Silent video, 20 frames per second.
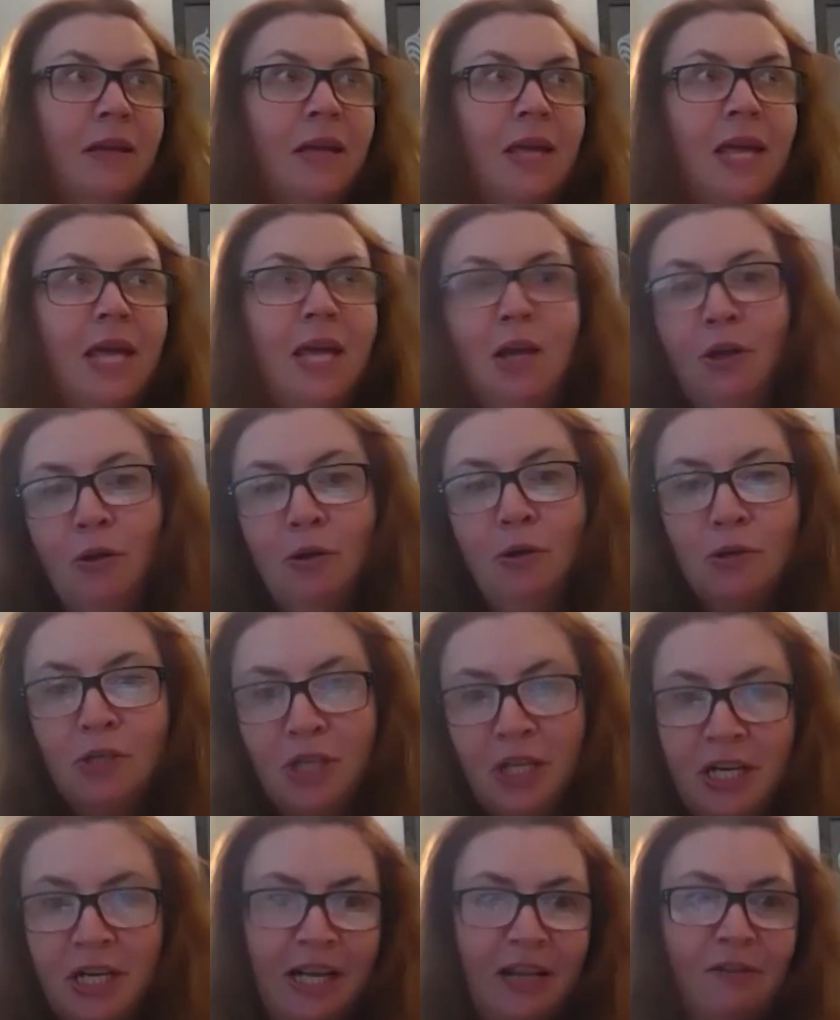
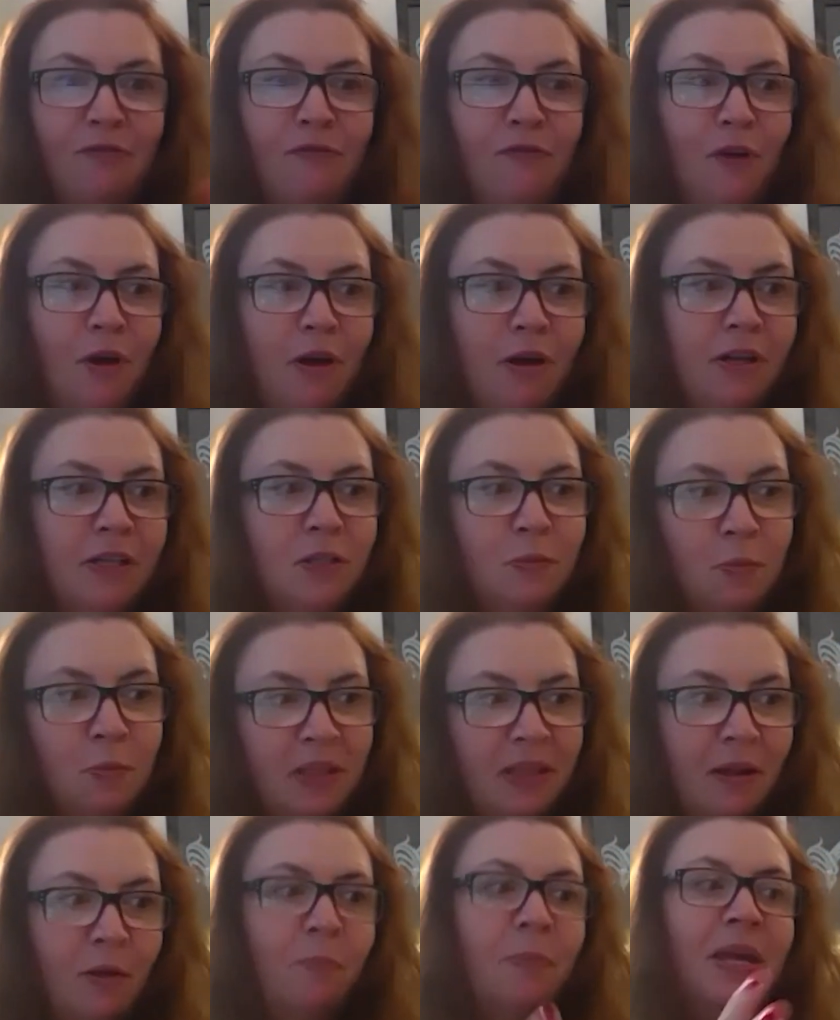ecologically first, but
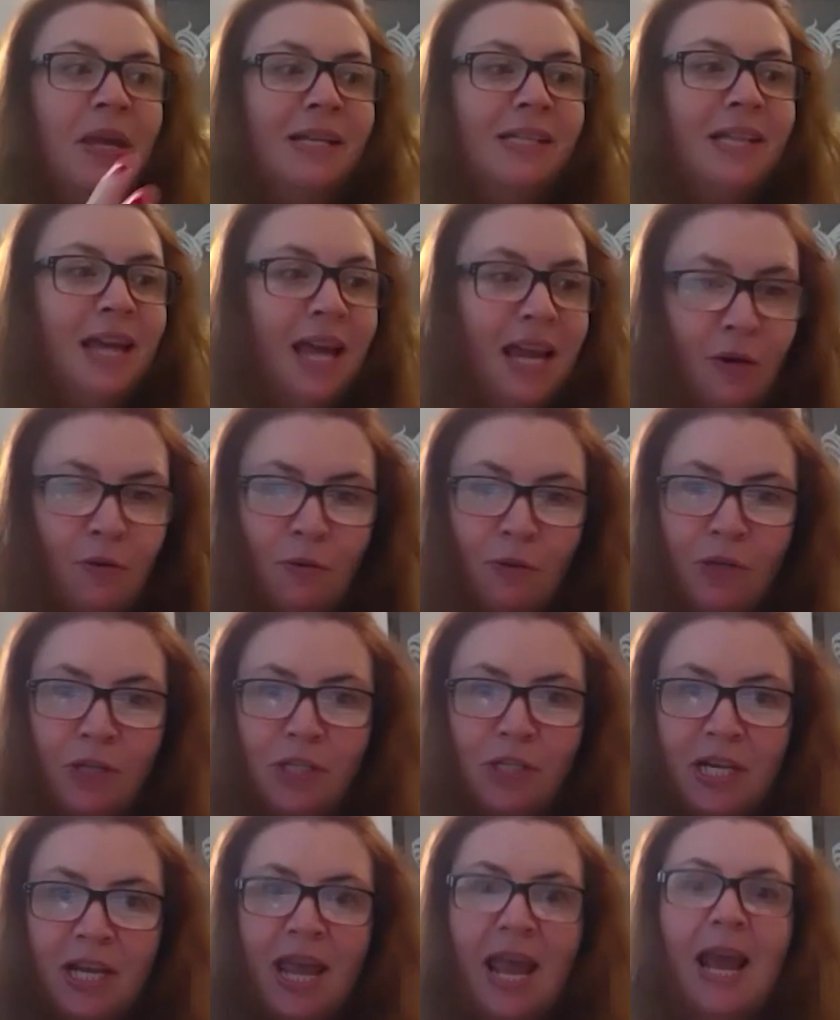there'll be a
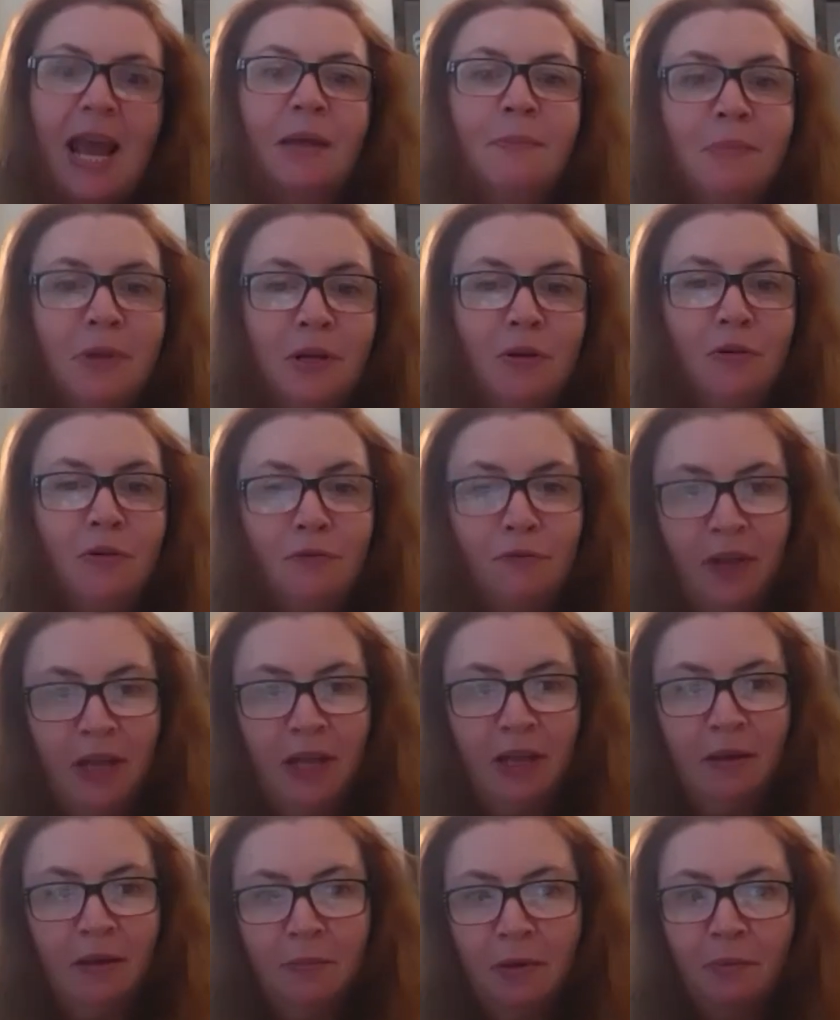technology element of it.
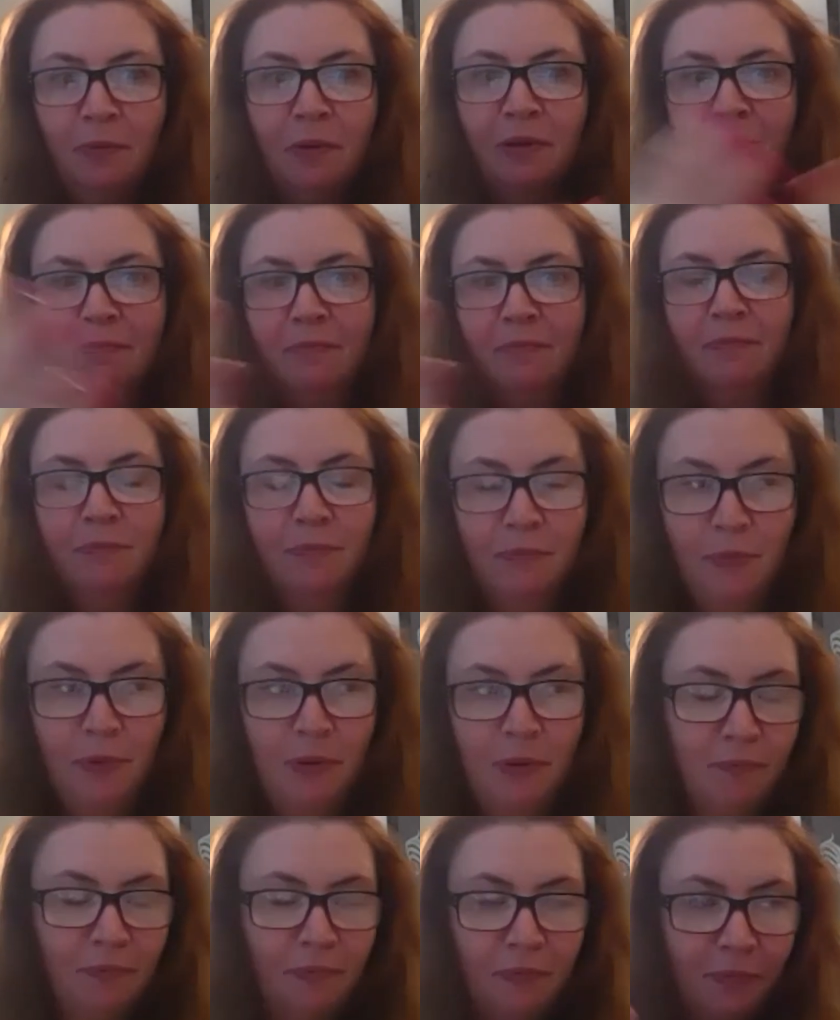I mean,
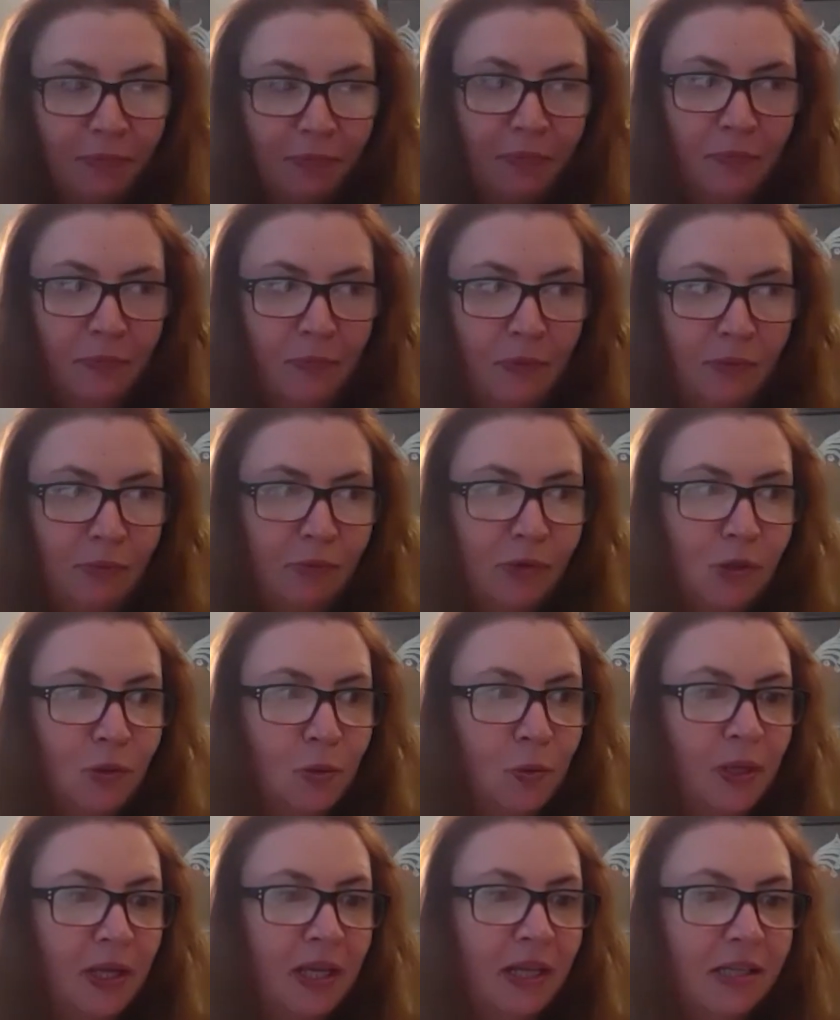we were
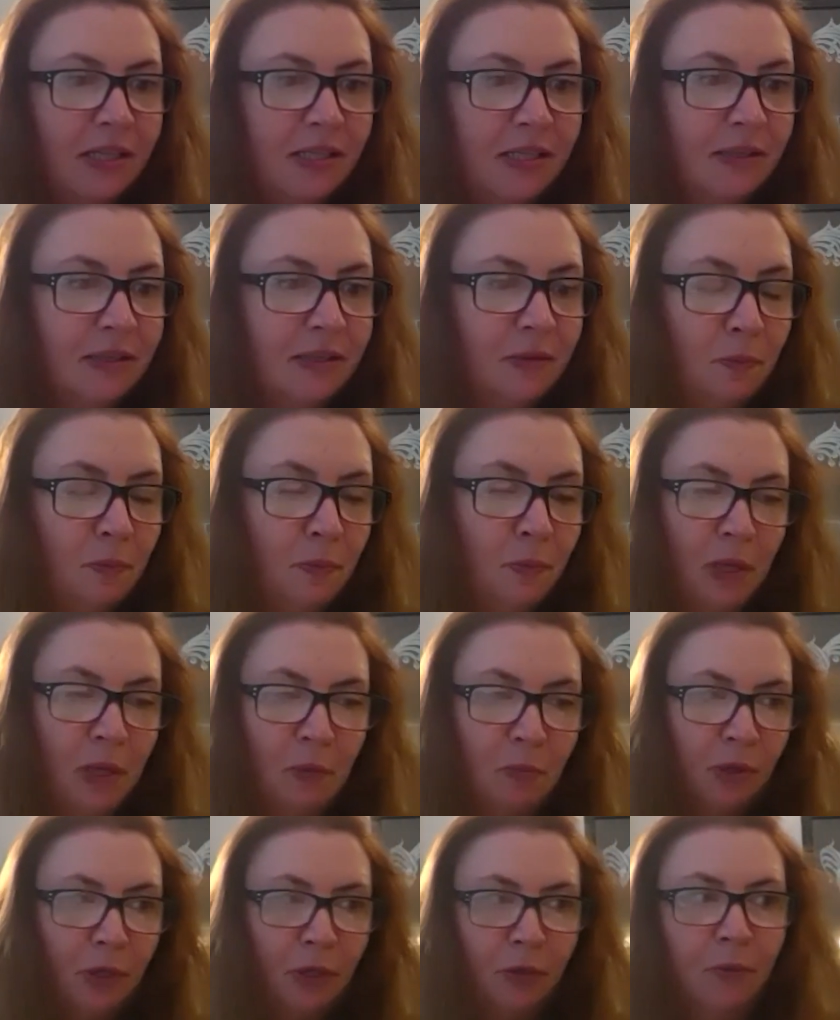talking to some
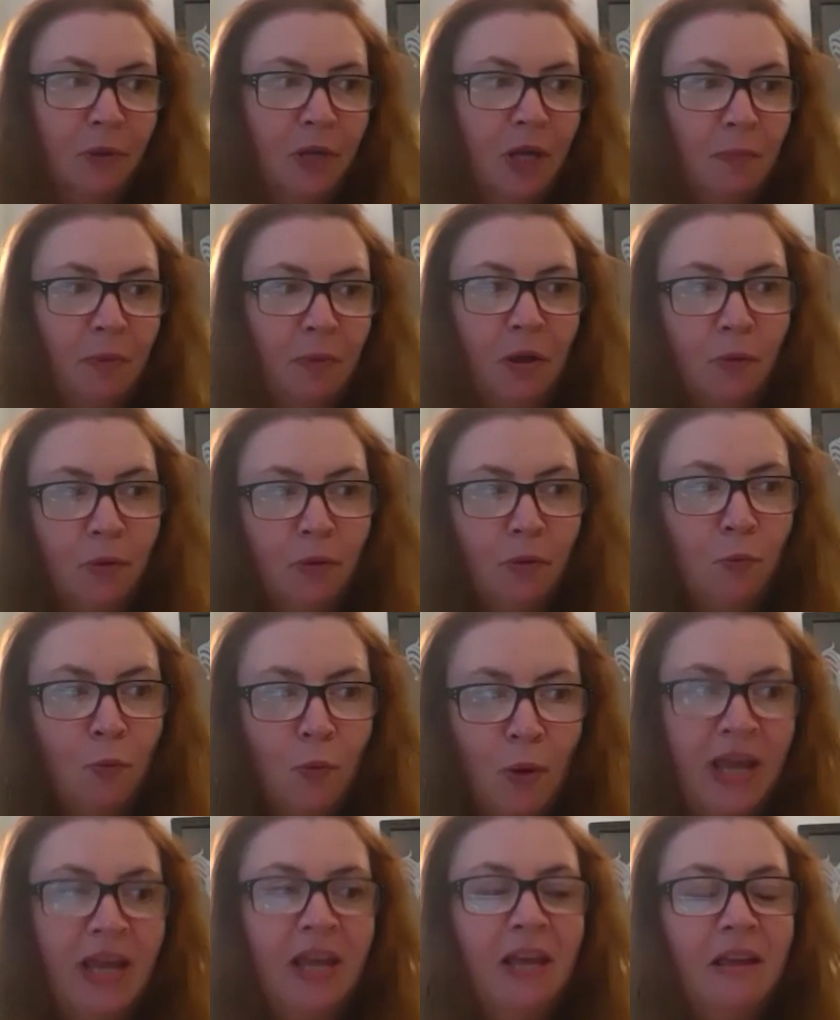people who were coming up with
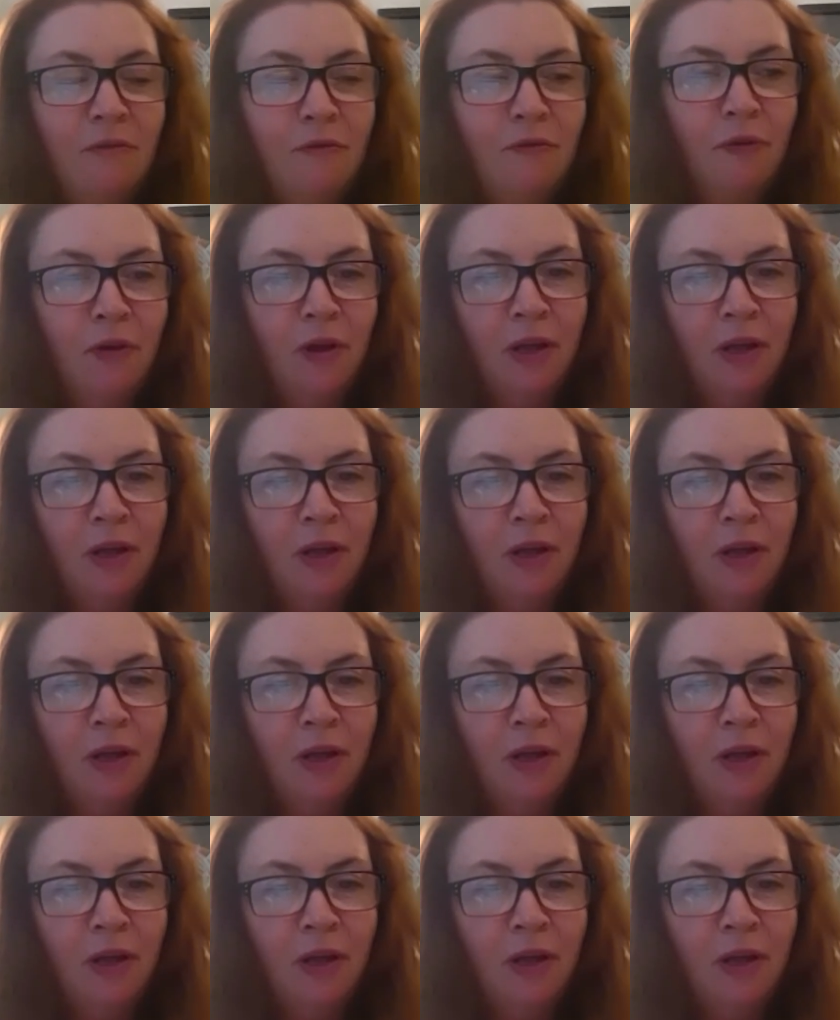wave